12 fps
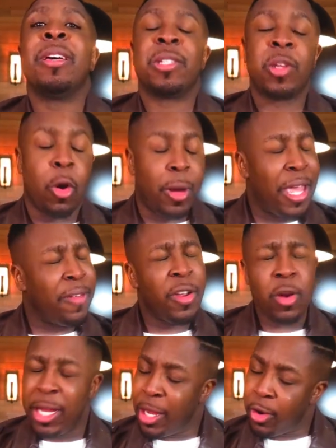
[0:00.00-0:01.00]
So if
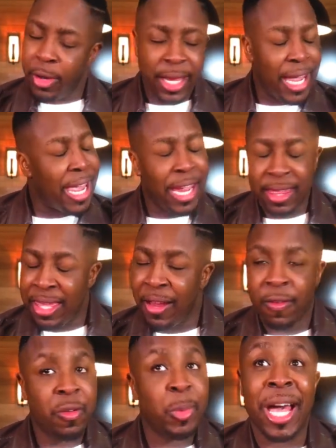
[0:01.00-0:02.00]
you're hearing
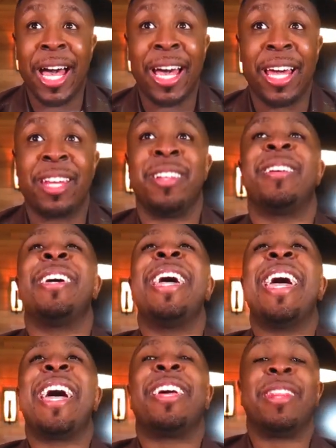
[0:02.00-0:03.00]
anything from God
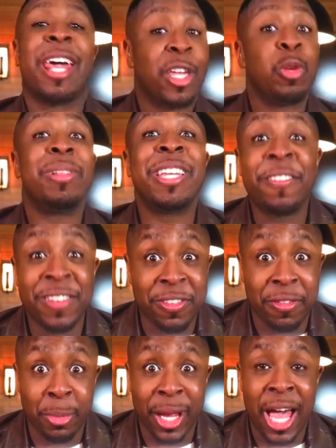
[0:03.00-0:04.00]
that you believe
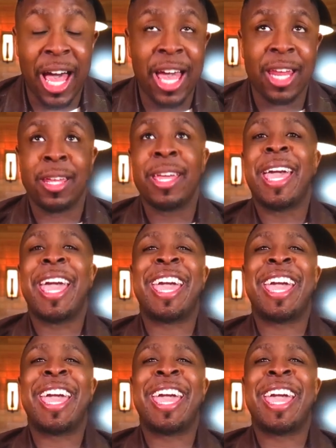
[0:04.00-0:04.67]
is from God,